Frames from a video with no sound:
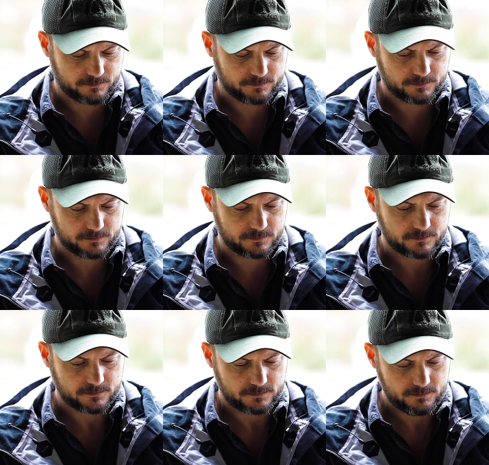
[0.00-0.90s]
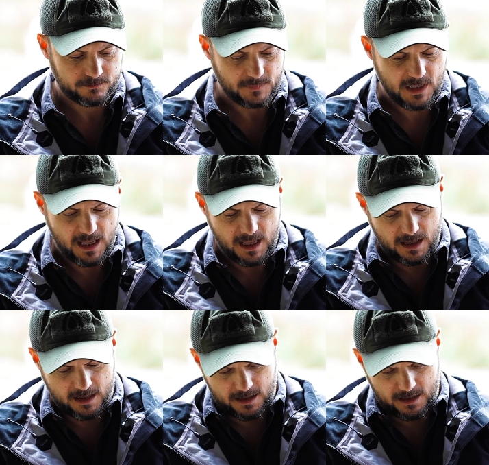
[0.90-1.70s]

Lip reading: (silence)